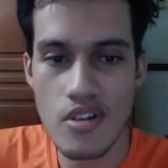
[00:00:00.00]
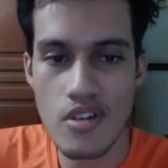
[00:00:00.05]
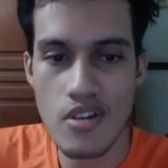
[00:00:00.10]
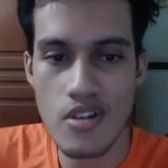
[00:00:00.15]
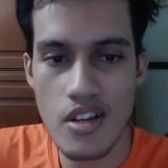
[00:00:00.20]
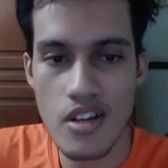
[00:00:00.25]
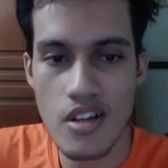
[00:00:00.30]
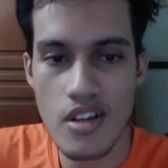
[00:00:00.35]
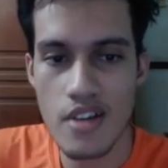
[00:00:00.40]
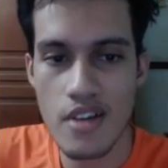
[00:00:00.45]

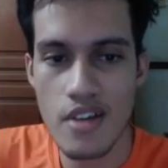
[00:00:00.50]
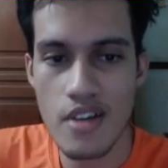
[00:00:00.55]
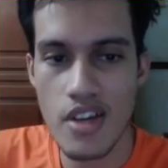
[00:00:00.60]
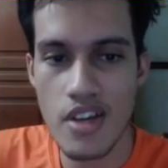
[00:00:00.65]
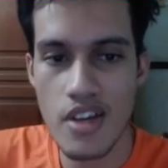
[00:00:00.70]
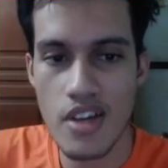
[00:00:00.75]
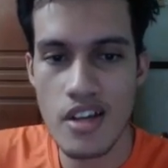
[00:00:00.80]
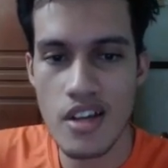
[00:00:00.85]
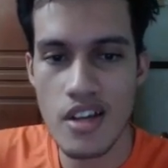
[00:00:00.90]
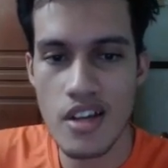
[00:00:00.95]
and
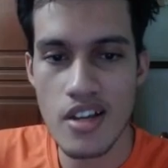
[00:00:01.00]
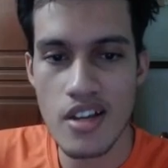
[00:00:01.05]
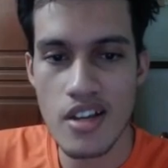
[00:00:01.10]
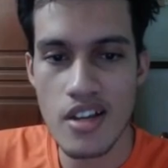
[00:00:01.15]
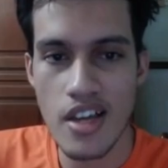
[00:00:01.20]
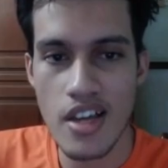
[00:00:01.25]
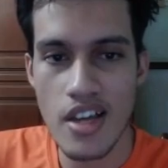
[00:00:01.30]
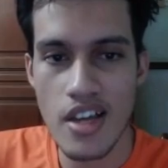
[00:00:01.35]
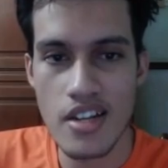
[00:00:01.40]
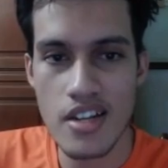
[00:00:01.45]

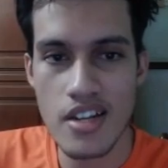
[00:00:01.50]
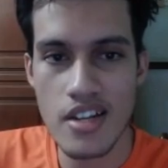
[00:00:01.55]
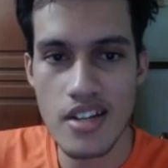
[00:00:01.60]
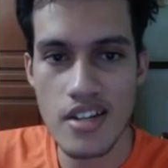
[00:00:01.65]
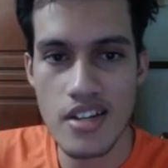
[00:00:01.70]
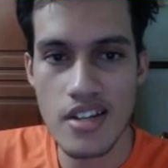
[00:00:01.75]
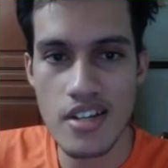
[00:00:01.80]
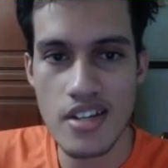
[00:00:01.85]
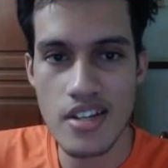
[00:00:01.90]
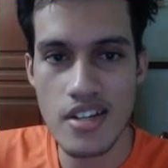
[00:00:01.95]
it
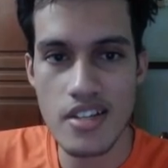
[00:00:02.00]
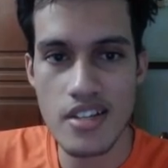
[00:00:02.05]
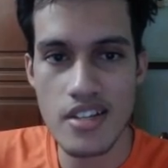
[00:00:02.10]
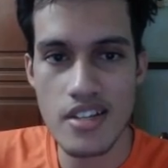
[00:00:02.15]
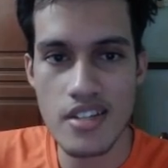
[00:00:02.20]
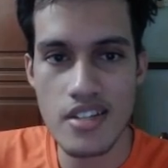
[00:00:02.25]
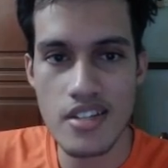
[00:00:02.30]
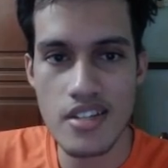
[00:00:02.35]
is